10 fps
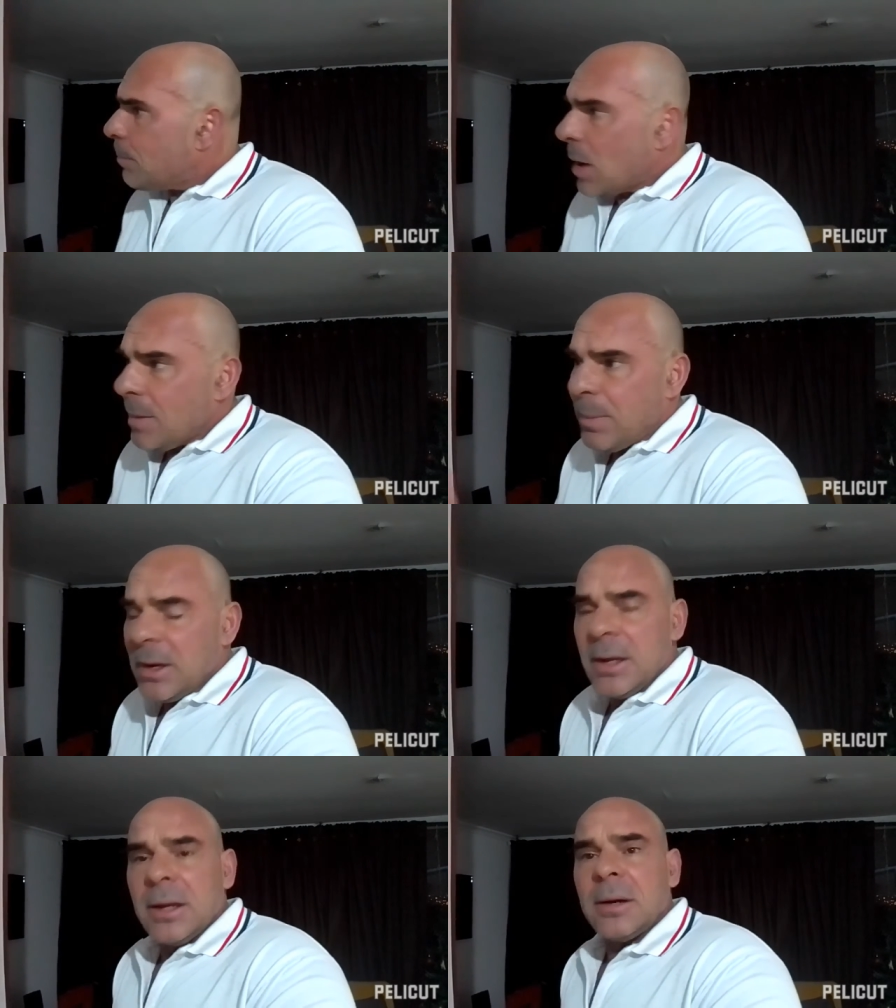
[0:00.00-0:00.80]
pumping
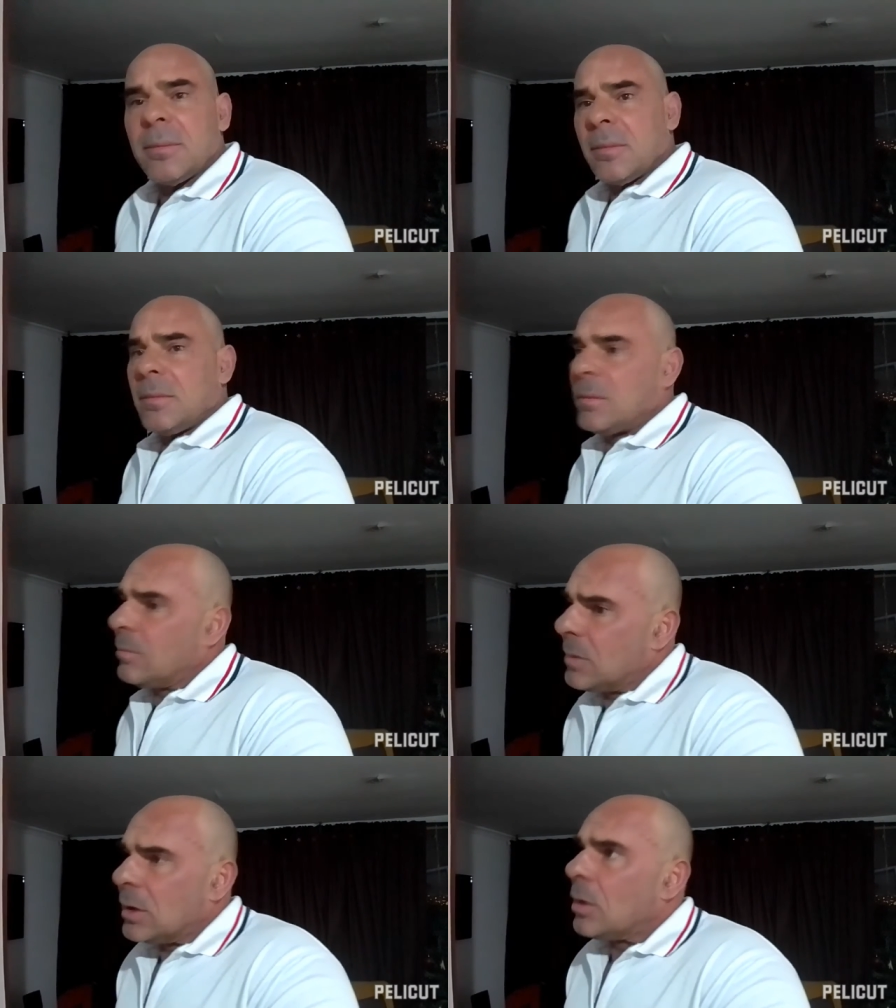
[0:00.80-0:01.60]
it,
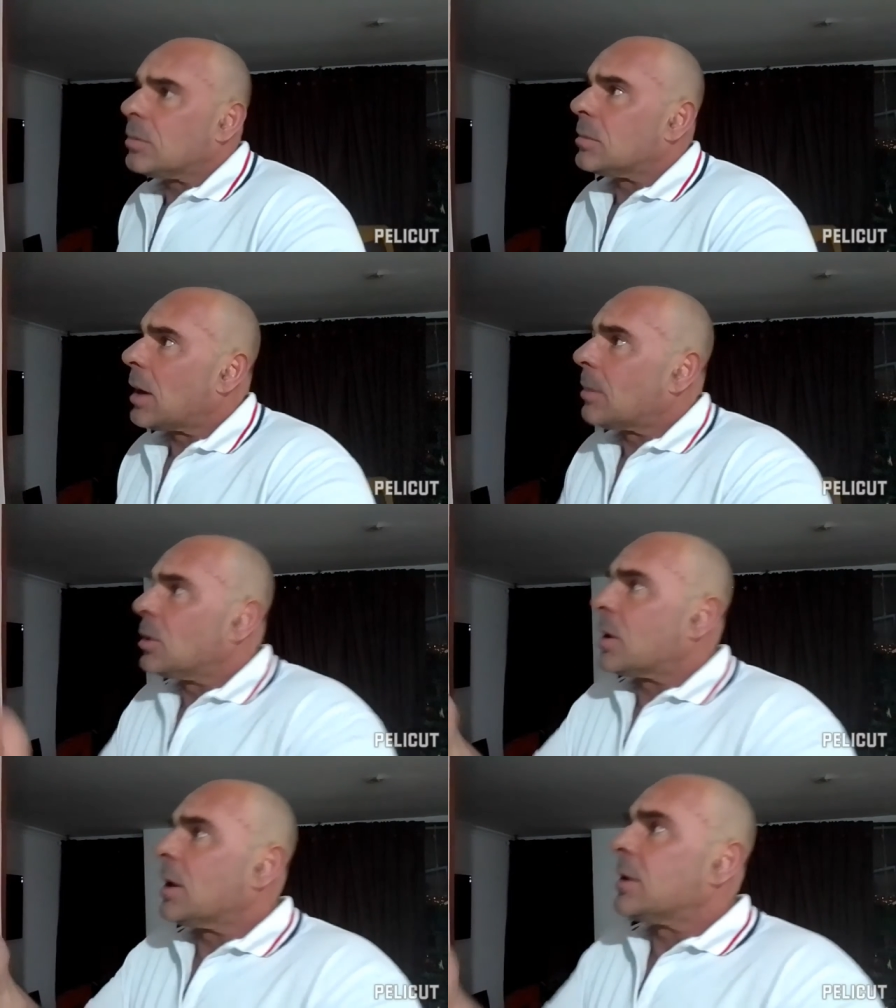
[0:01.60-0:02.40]
I'm
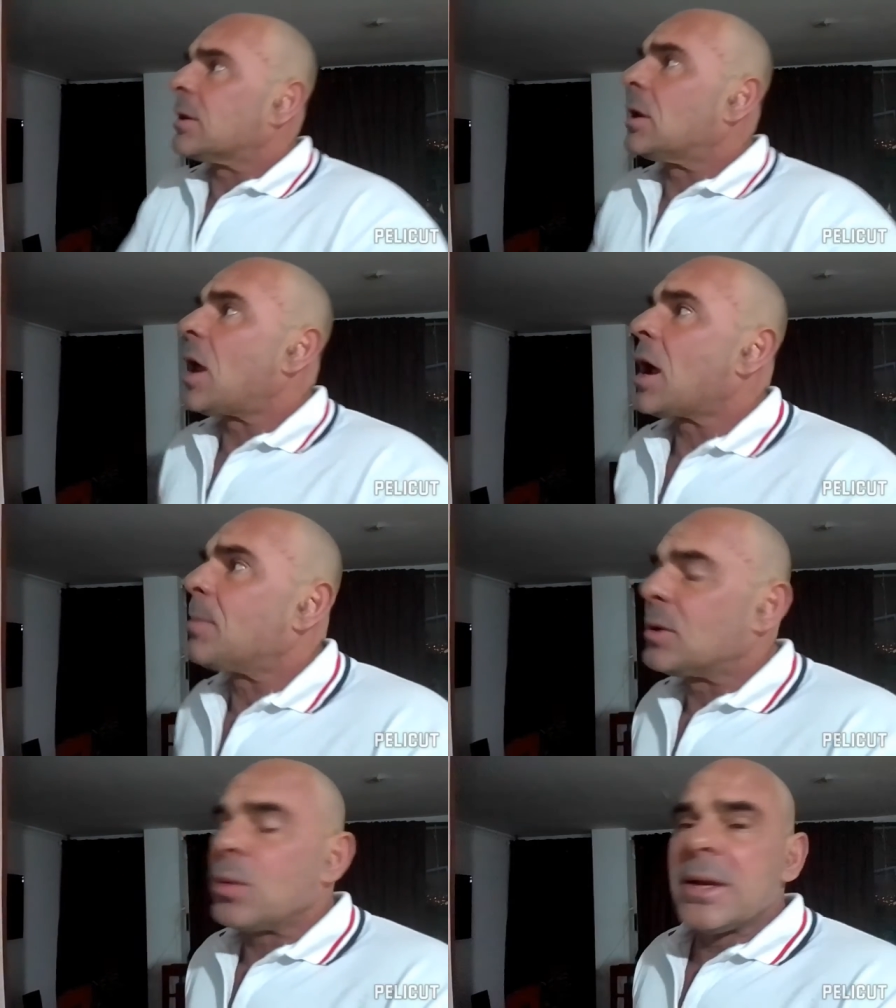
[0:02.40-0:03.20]
looking at the clock
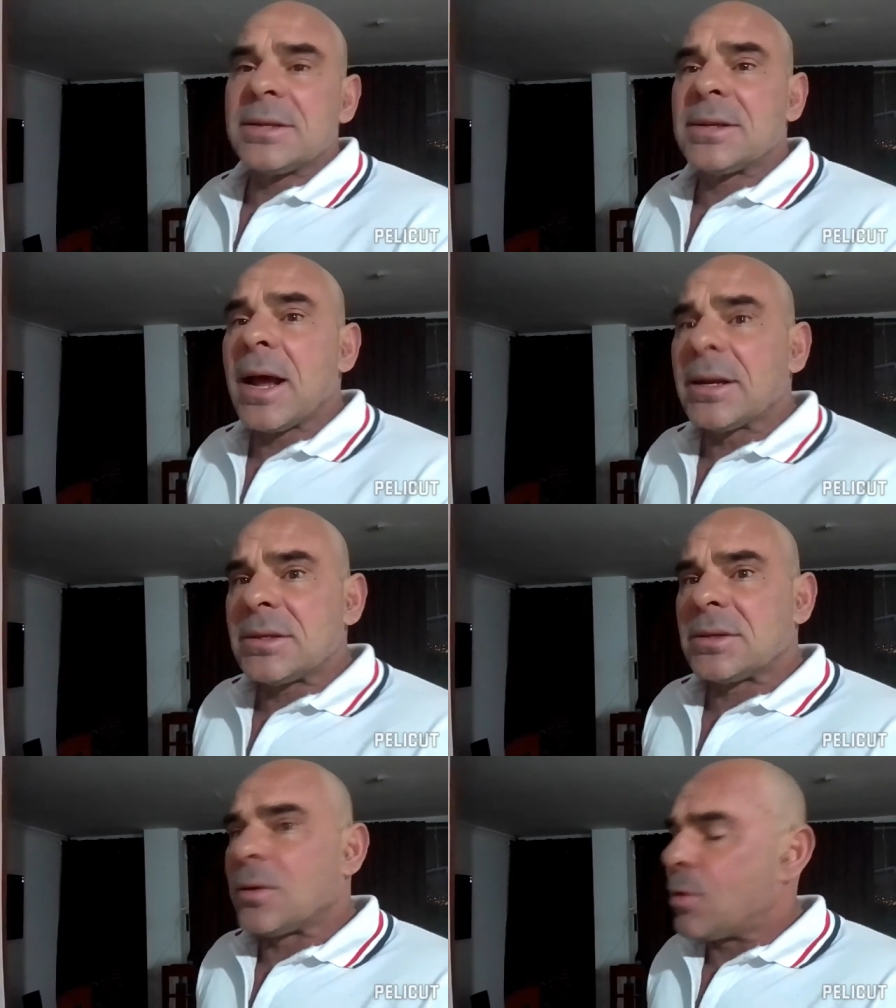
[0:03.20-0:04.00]
between
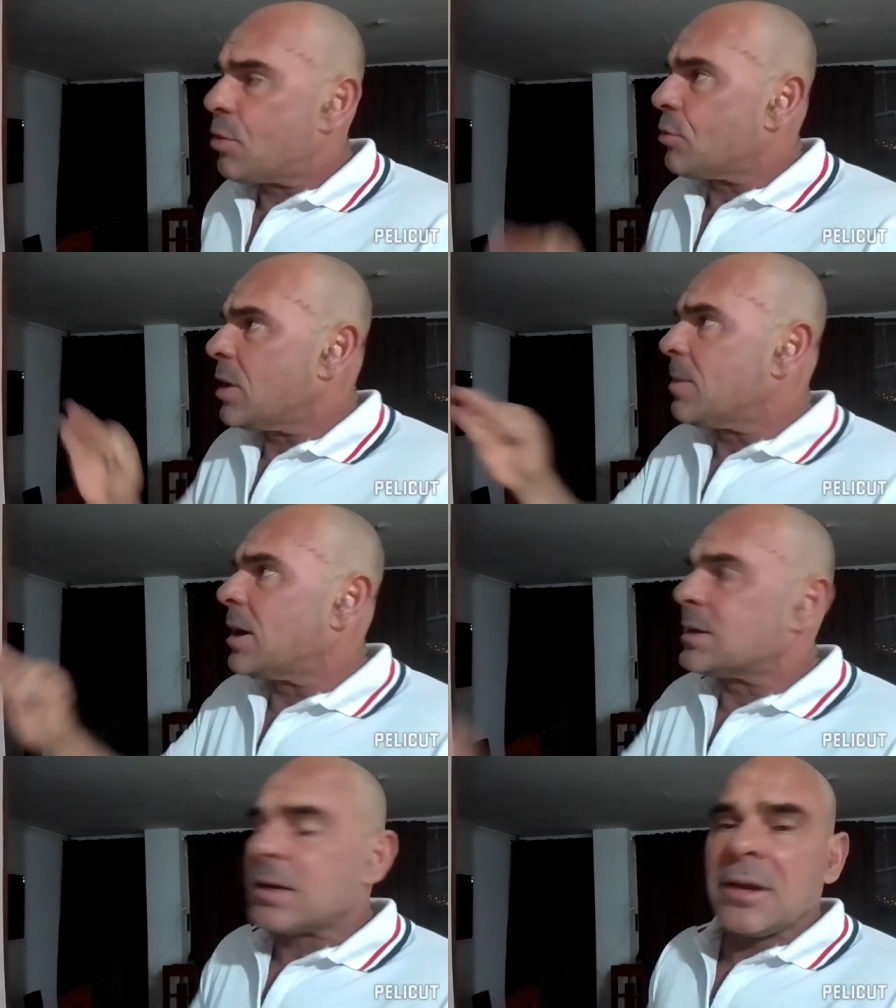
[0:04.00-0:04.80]
sets, 3 minutes.